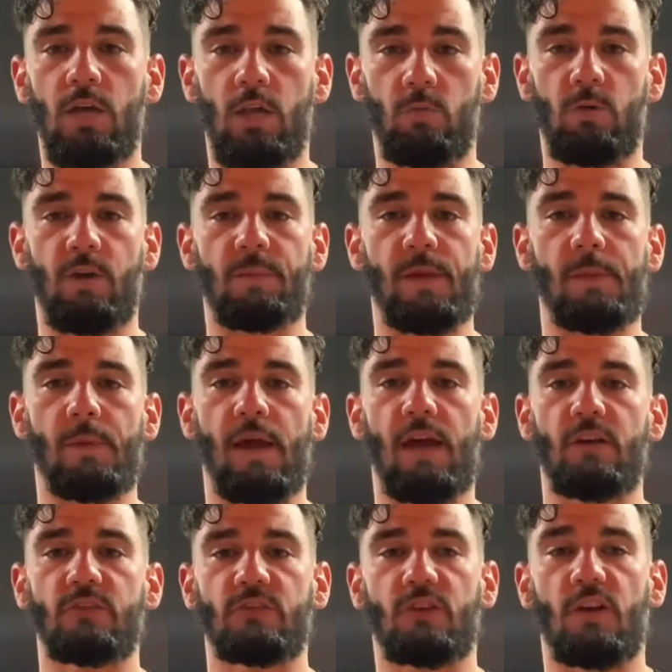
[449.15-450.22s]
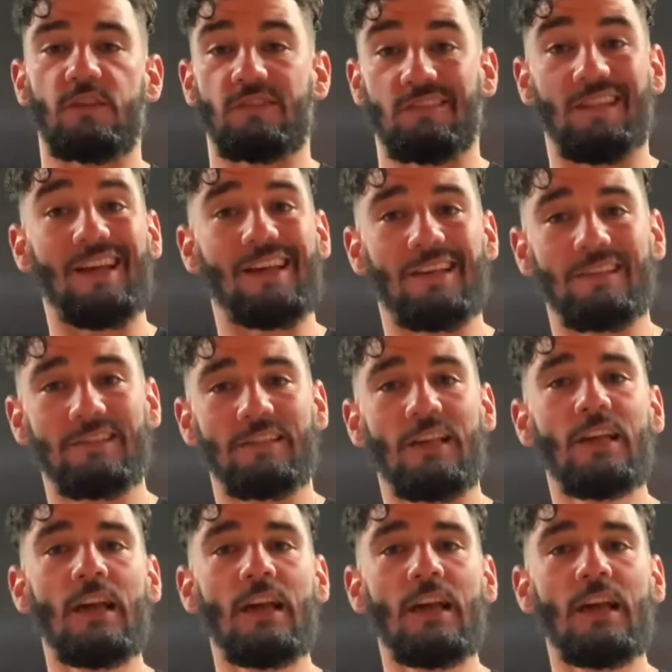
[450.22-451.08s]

I don't want to make my house cost less.